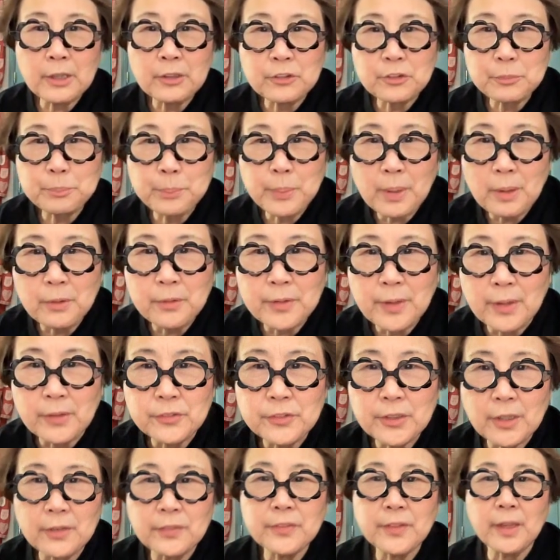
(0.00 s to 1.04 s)

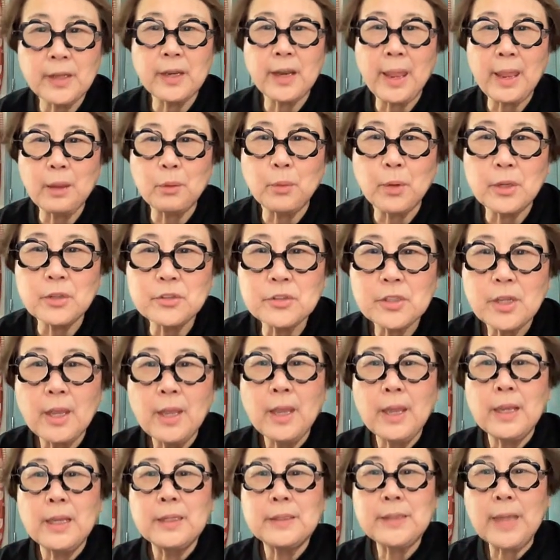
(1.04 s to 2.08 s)
experiencing the language
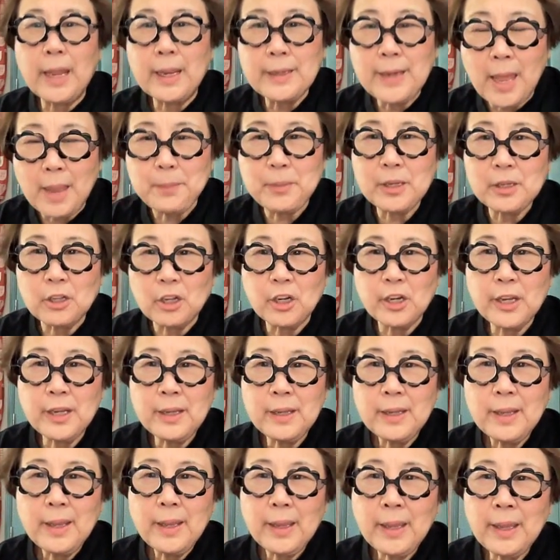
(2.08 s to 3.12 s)

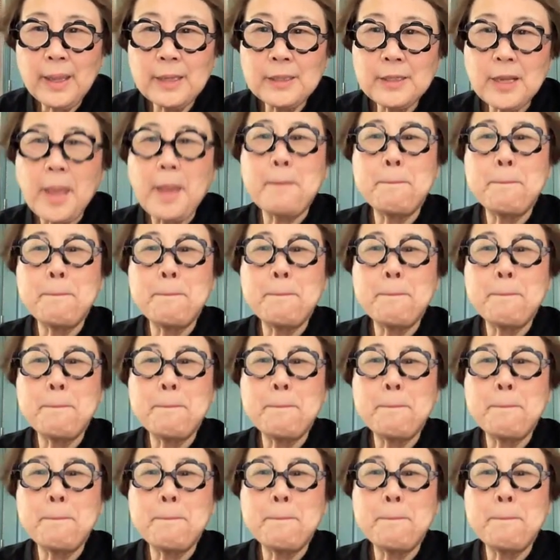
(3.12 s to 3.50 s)
dynamically and